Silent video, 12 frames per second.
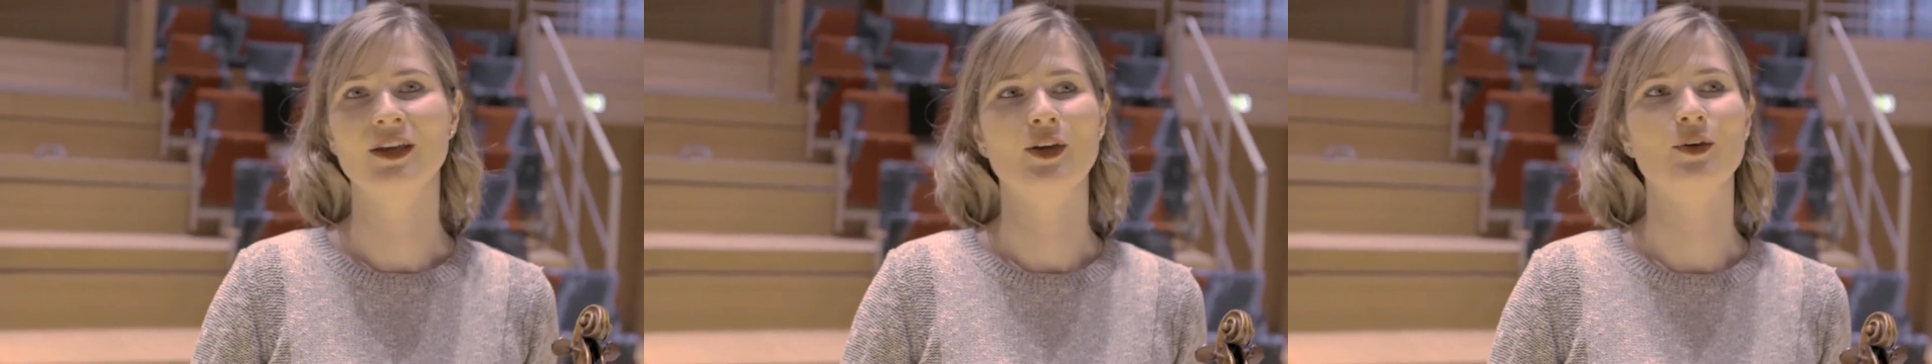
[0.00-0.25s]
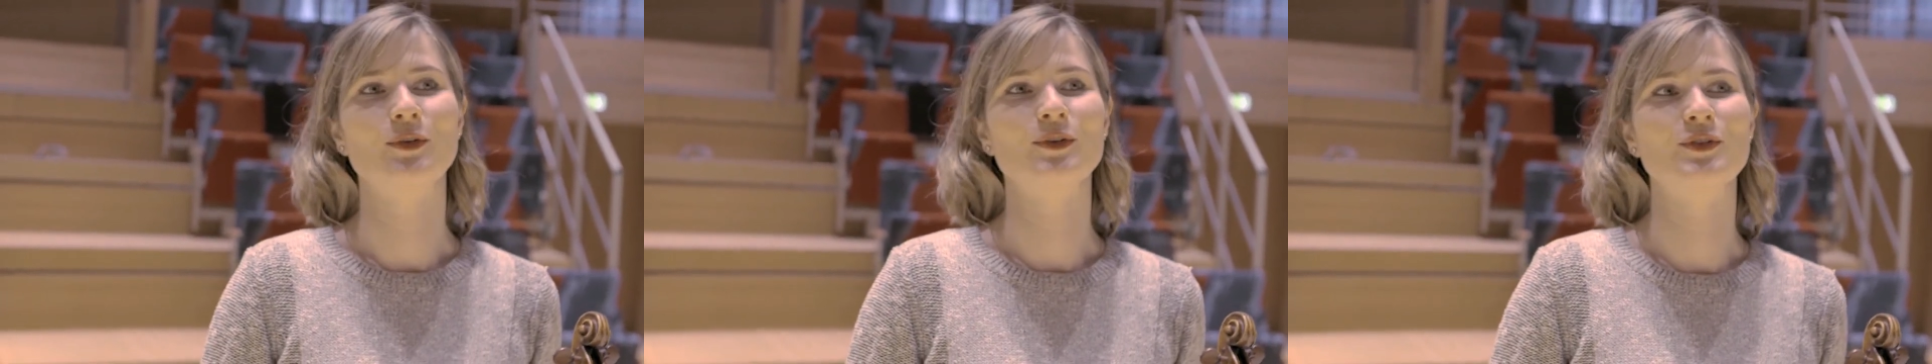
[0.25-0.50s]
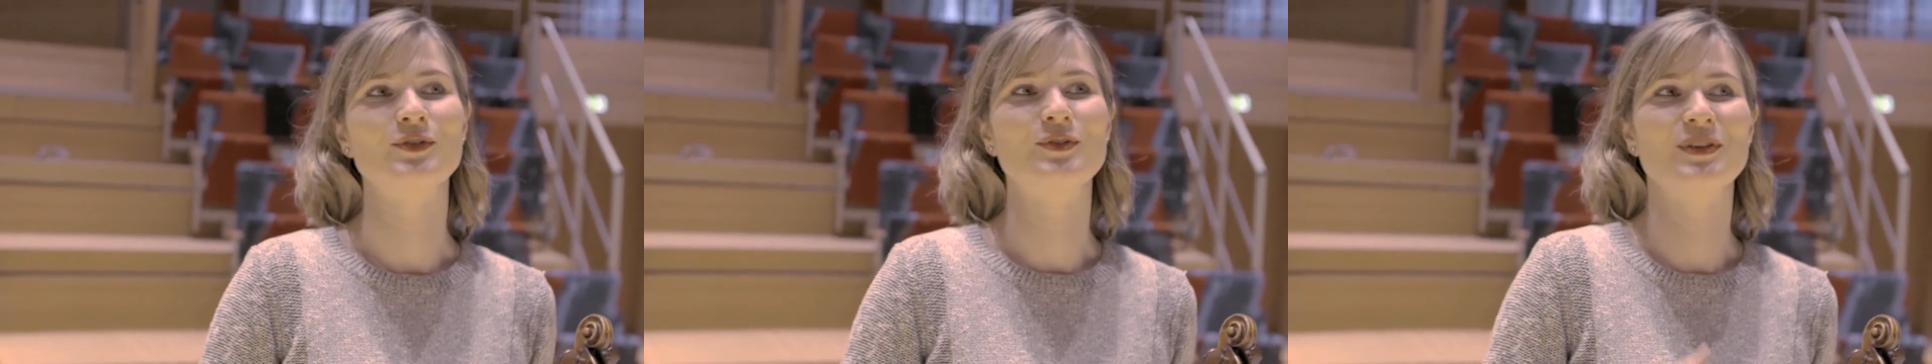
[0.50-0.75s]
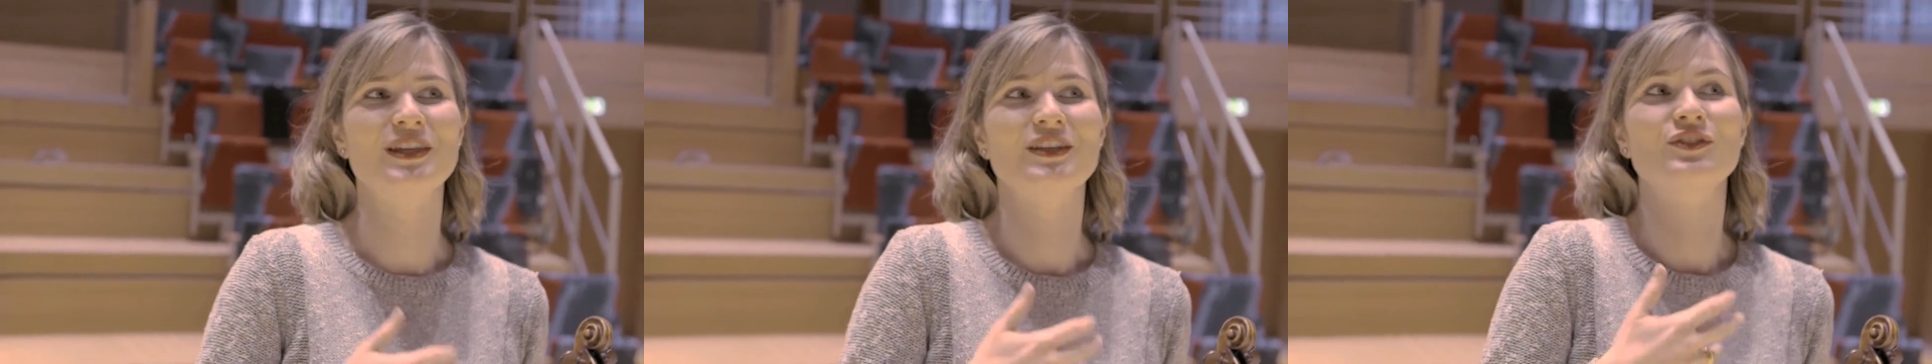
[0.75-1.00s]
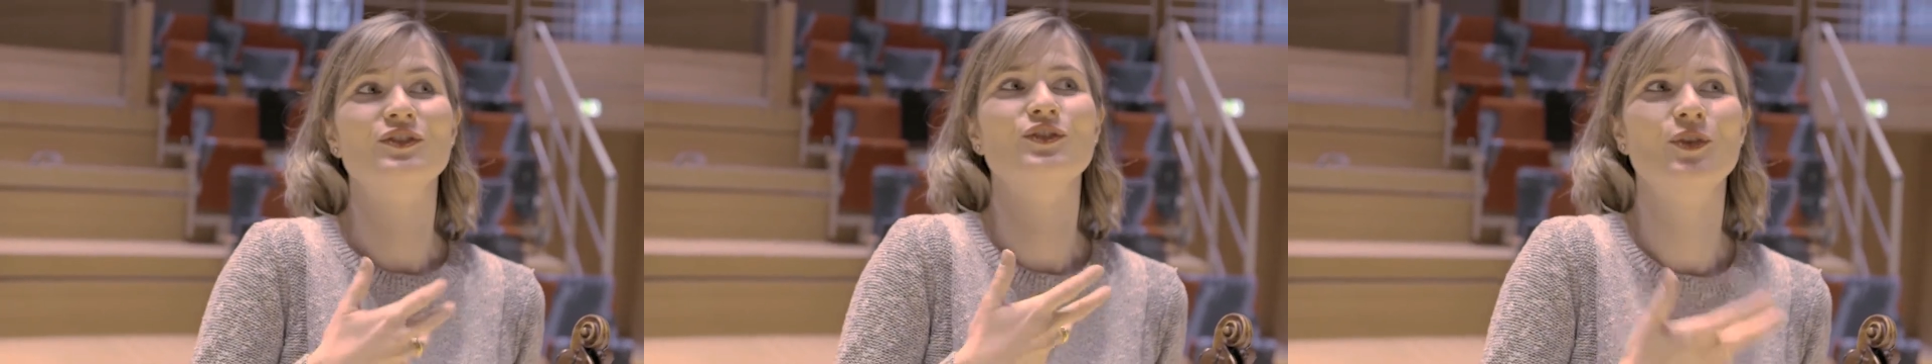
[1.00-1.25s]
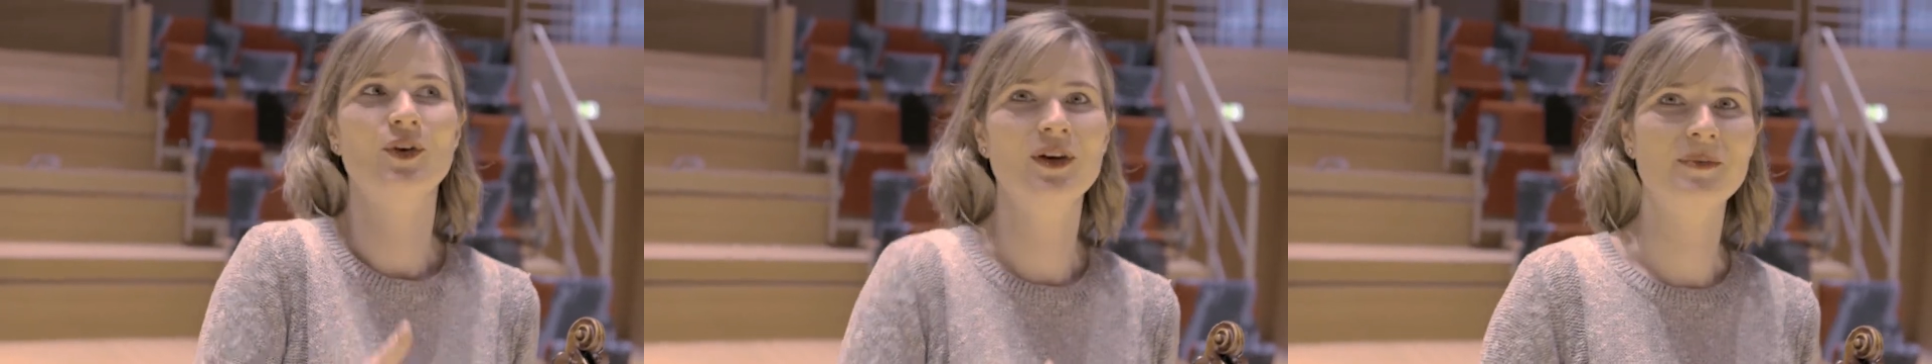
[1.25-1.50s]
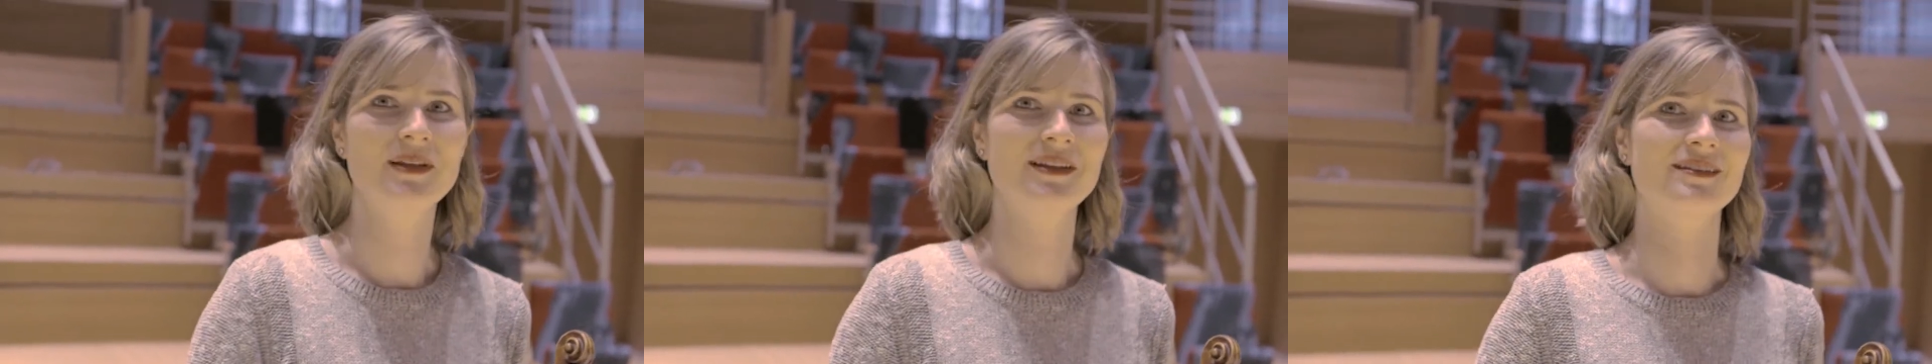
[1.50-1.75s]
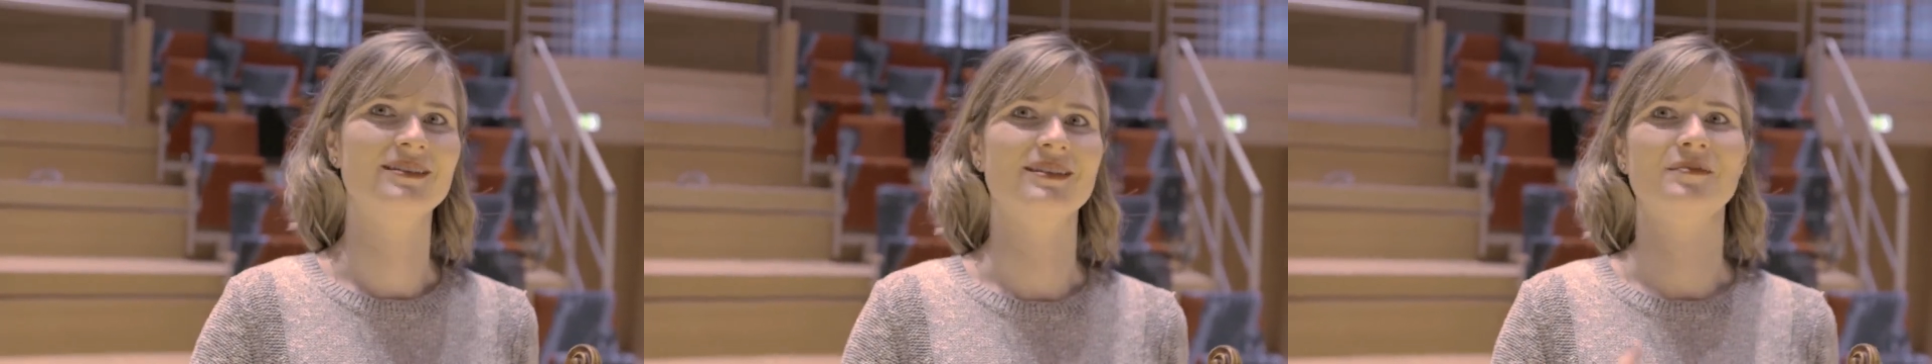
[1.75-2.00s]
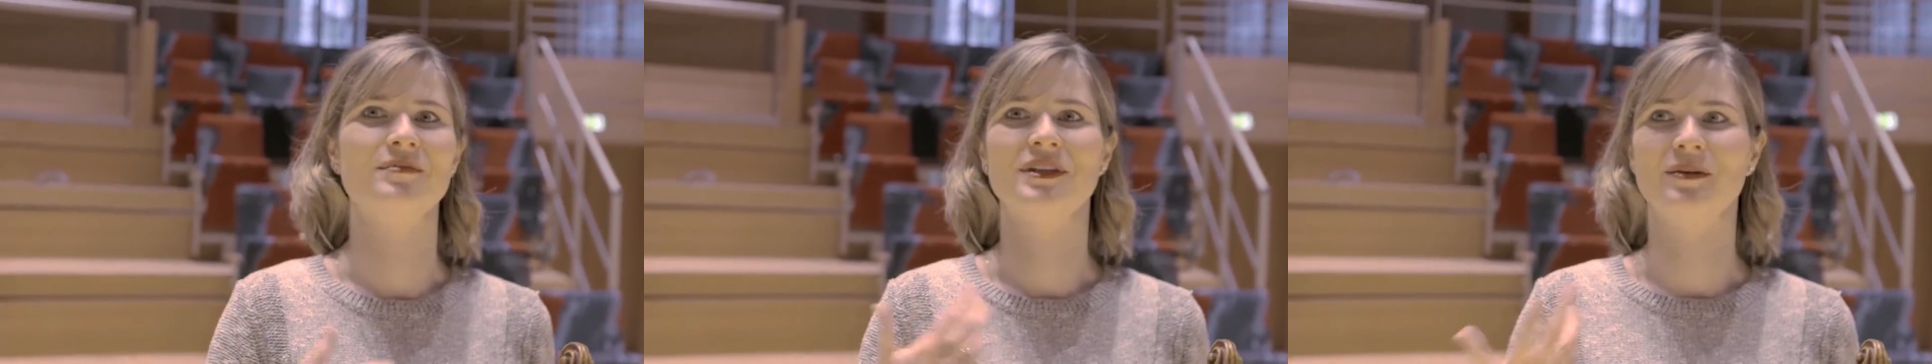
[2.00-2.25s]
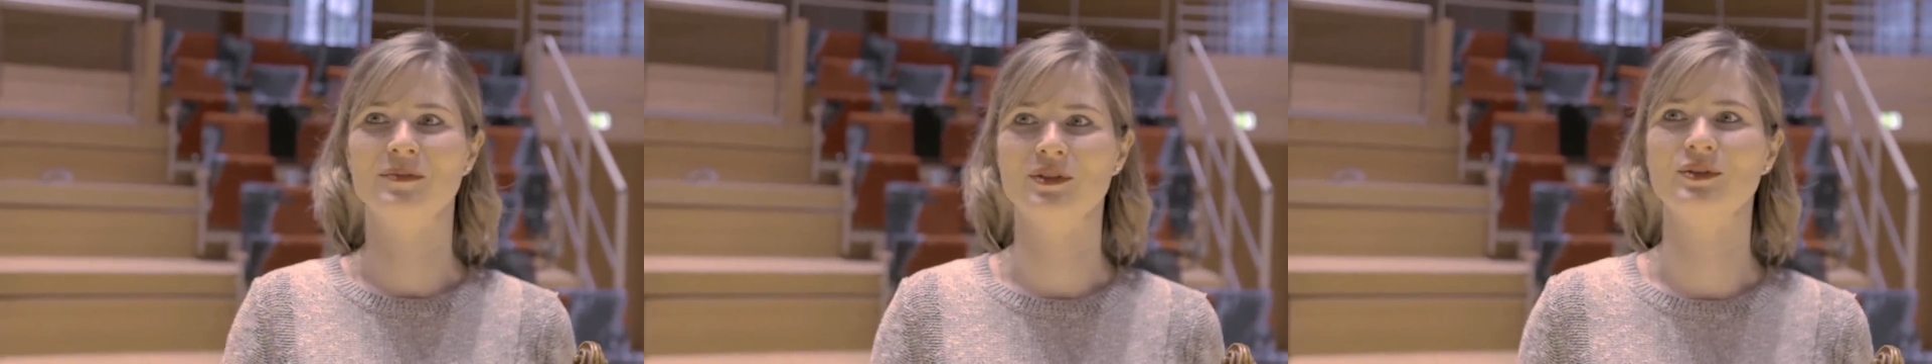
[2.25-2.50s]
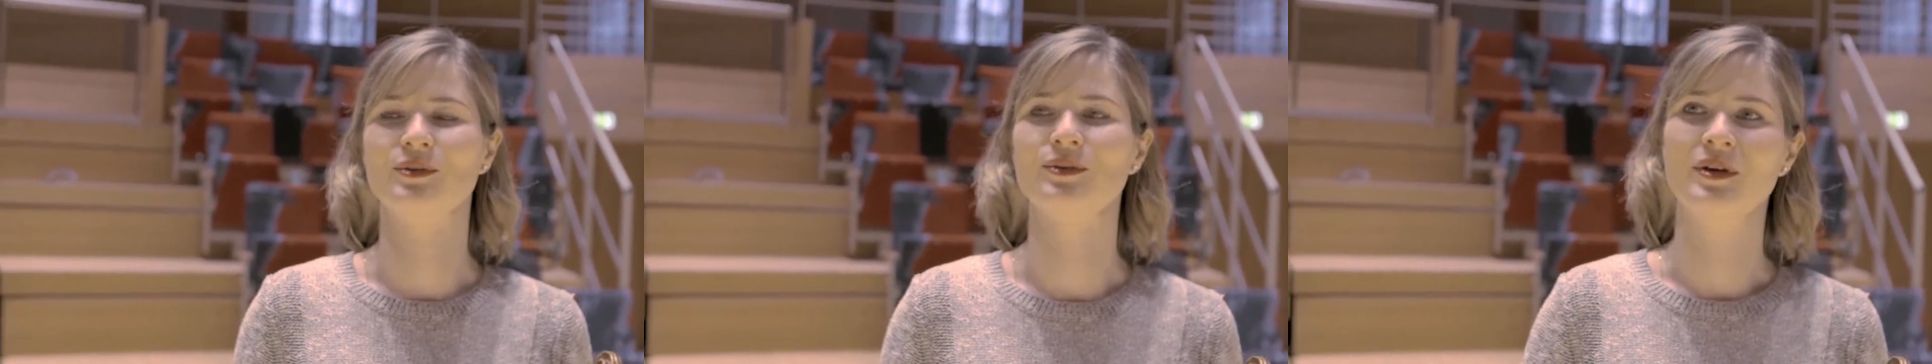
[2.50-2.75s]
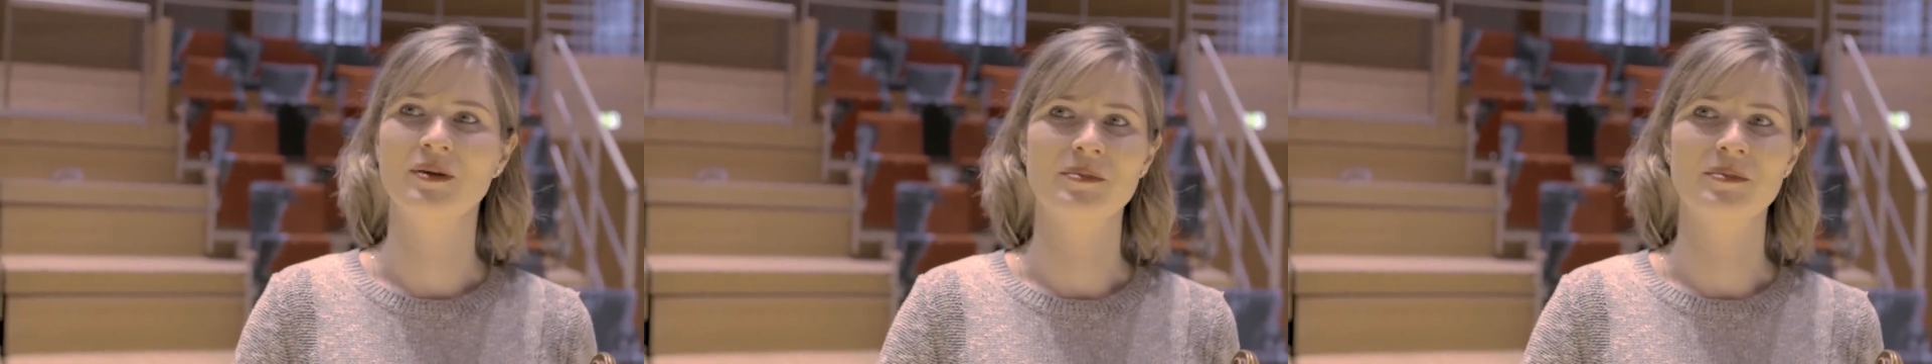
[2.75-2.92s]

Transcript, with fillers: in order to enjoy, but at the same time to